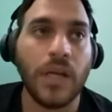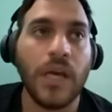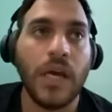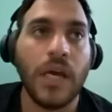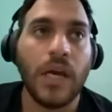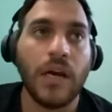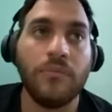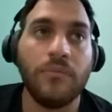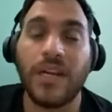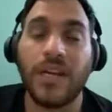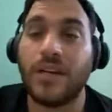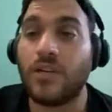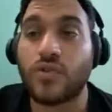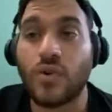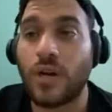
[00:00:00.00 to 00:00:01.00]
I've been an
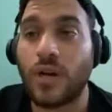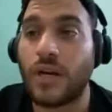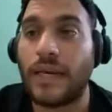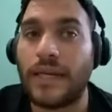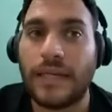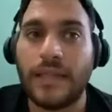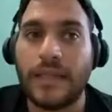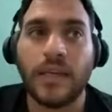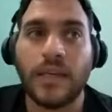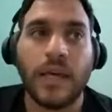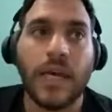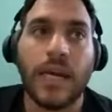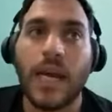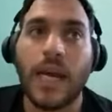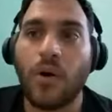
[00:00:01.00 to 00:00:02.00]
Android lead, and
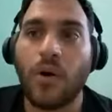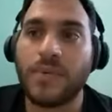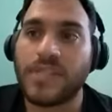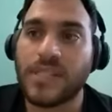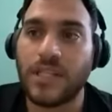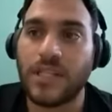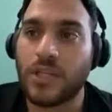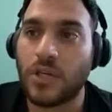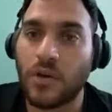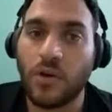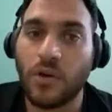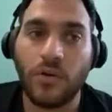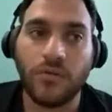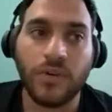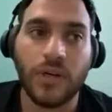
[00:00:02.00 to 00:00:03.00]
now I'm a CTO
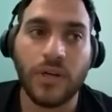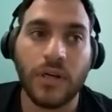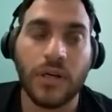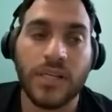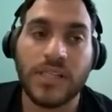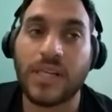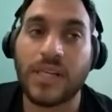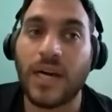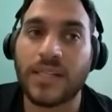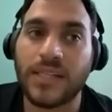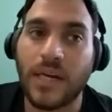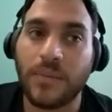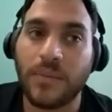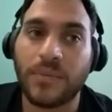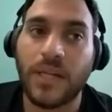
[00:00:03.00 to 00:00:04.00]
of a
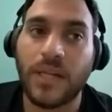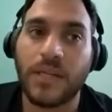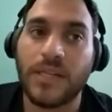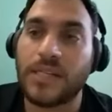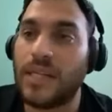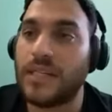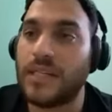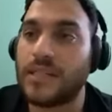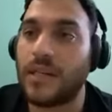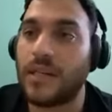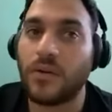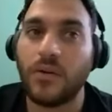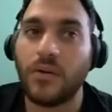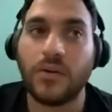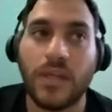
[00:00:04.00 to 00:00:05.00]
startup that is in Italy
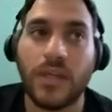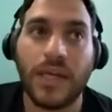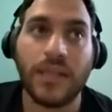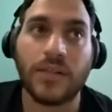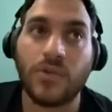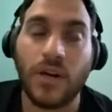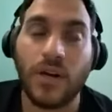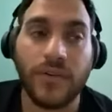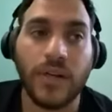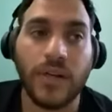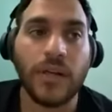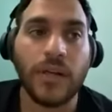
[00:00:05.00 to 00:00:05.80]
called Ada Travel.